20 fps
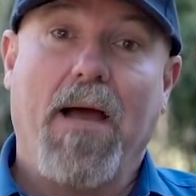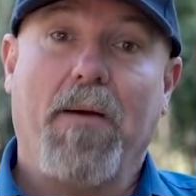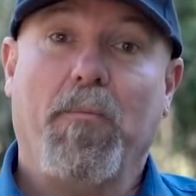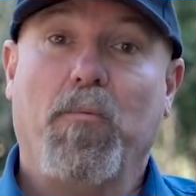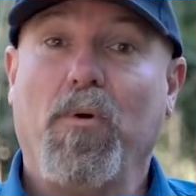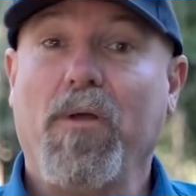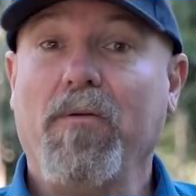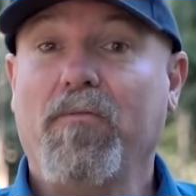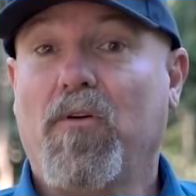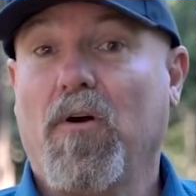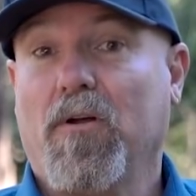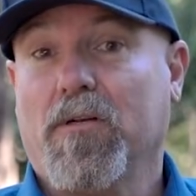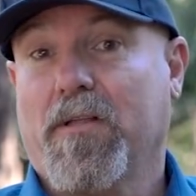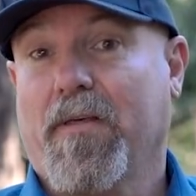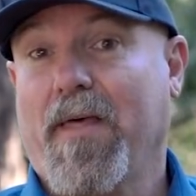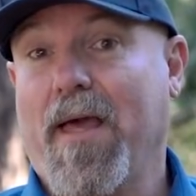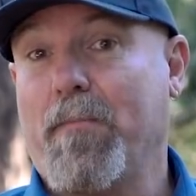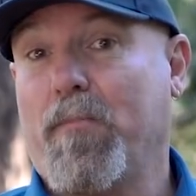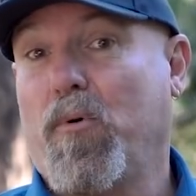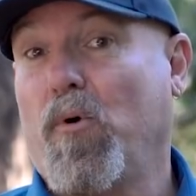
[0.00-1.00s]
we've got to
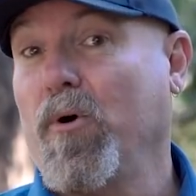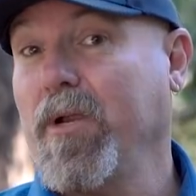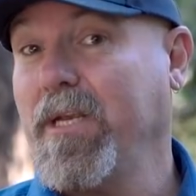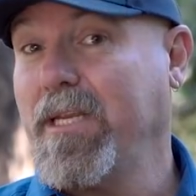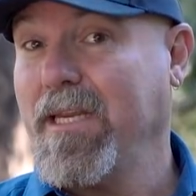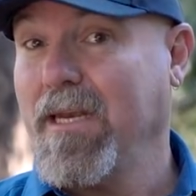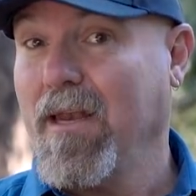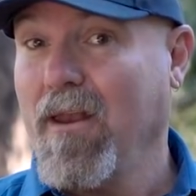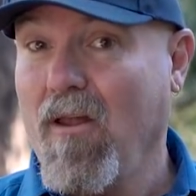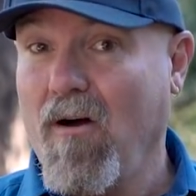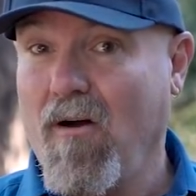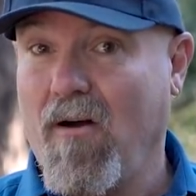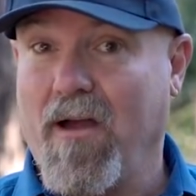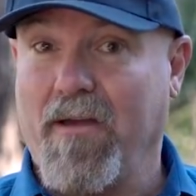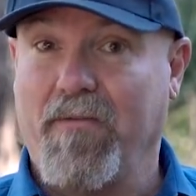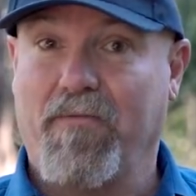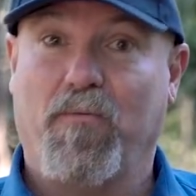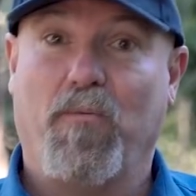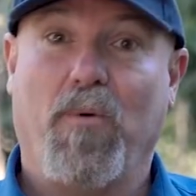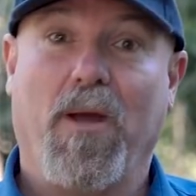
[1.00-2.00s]
that point in
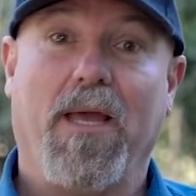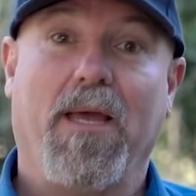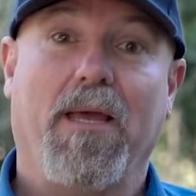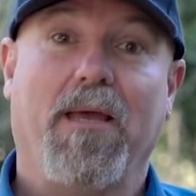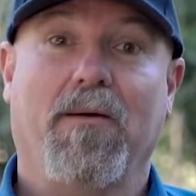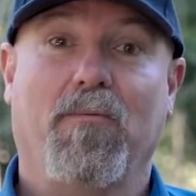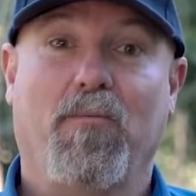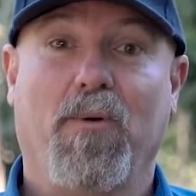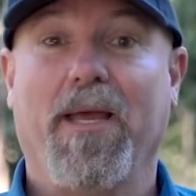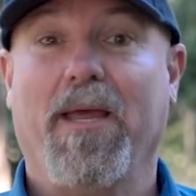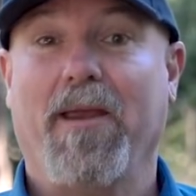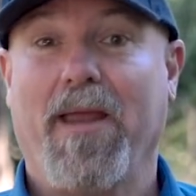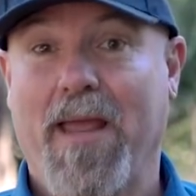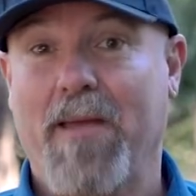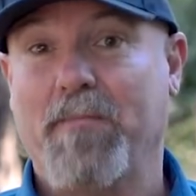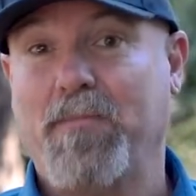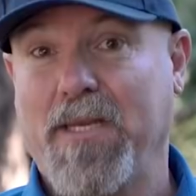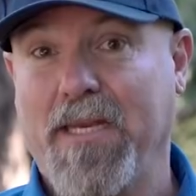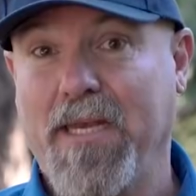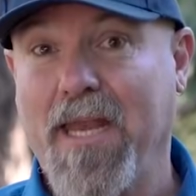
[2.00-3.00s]
life where we're
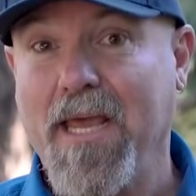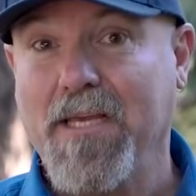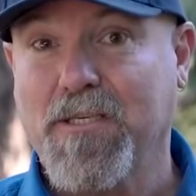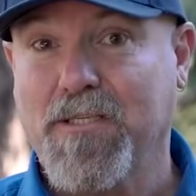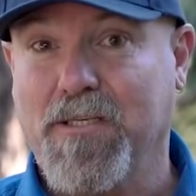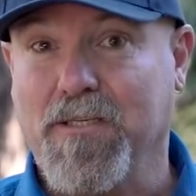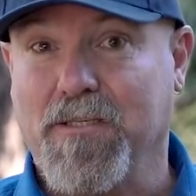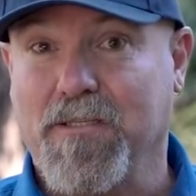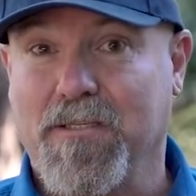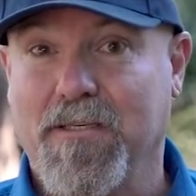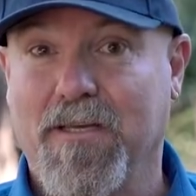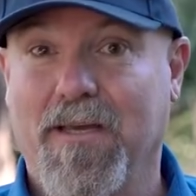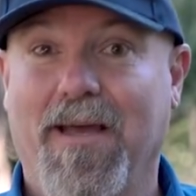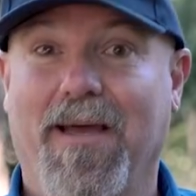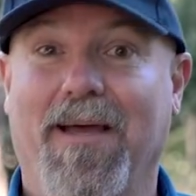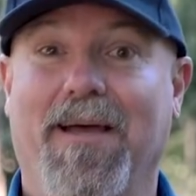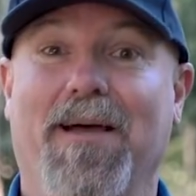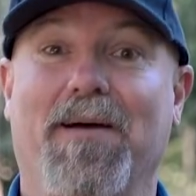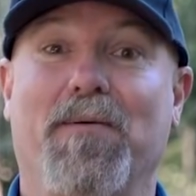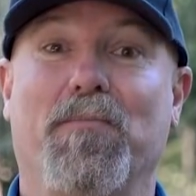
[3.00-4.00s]
empty nesters.
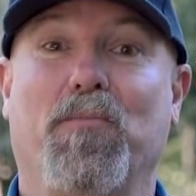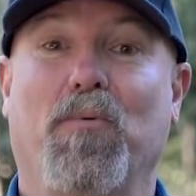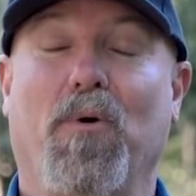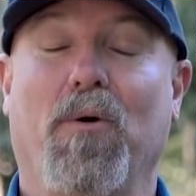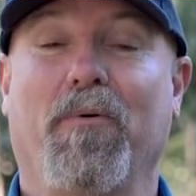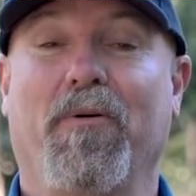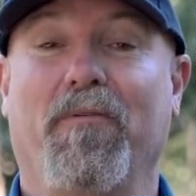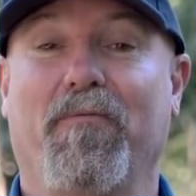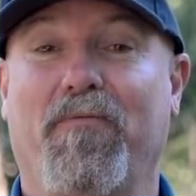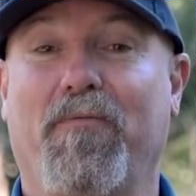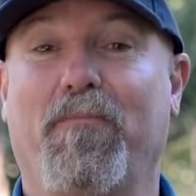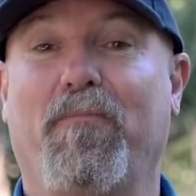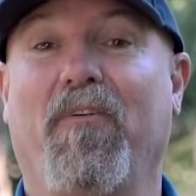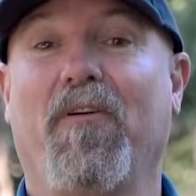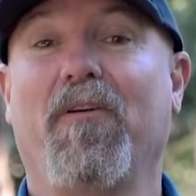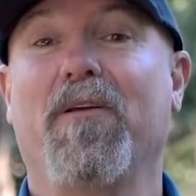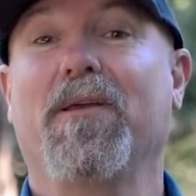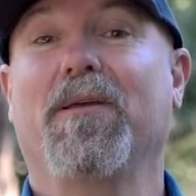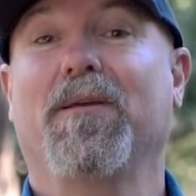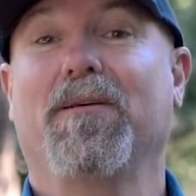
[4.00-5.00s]
Well, we're
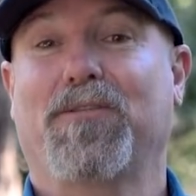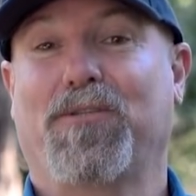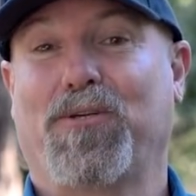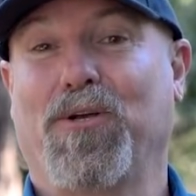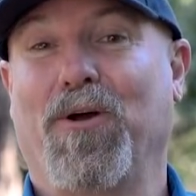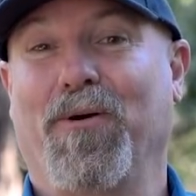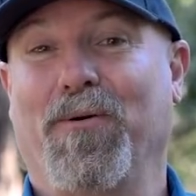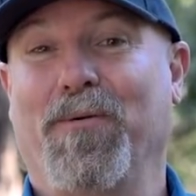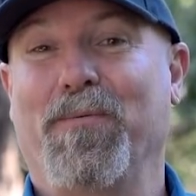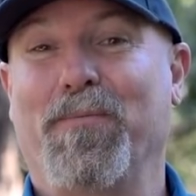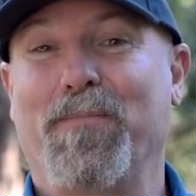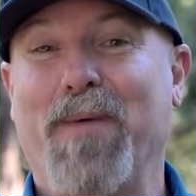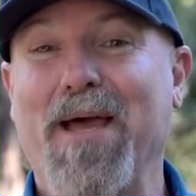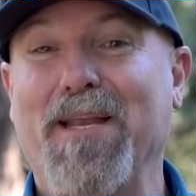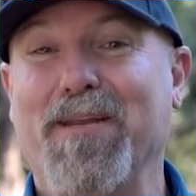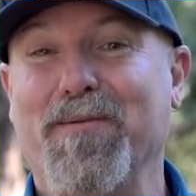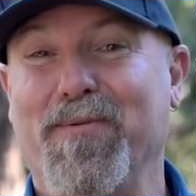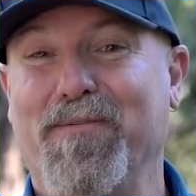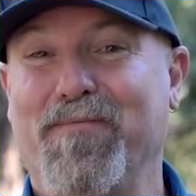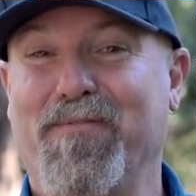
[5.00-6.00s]
we're
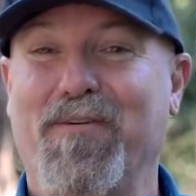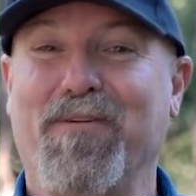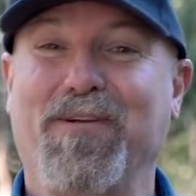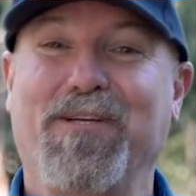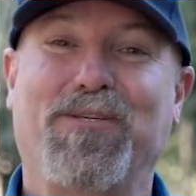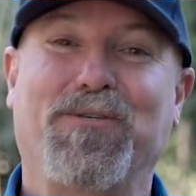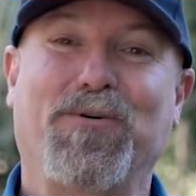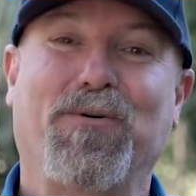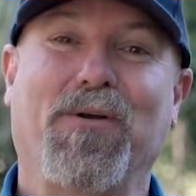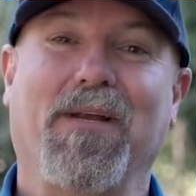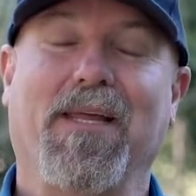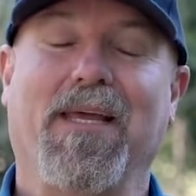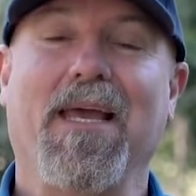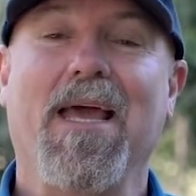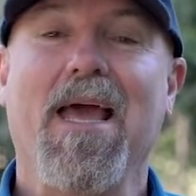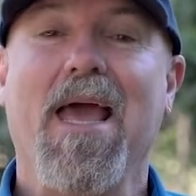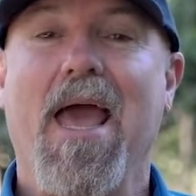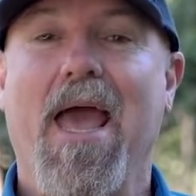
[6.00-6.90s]
about to be very shortly.